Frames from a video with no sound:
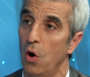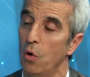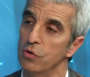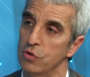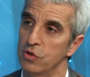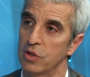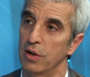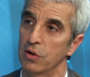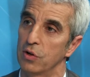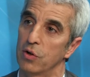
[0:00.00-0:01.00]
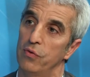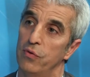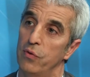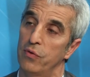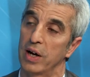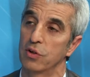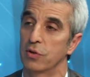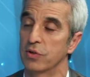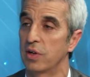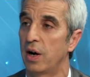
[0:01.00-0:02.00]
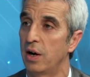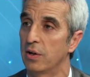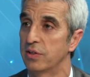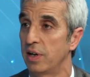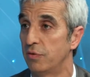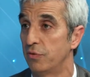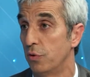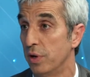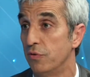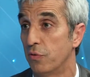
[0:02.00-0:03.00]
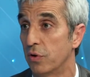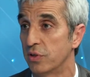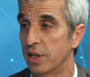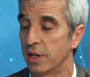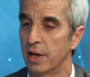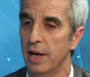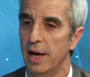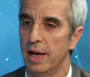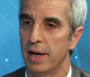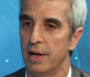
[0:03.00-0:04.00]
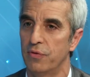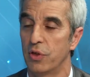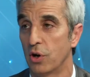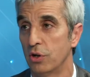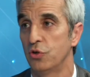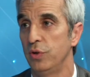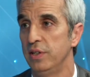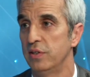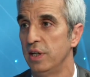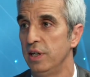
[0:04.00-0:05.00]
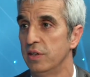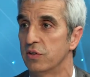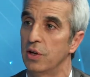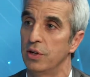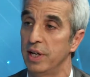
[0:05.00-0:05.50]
all those factors are self-reinforcing. If the country is a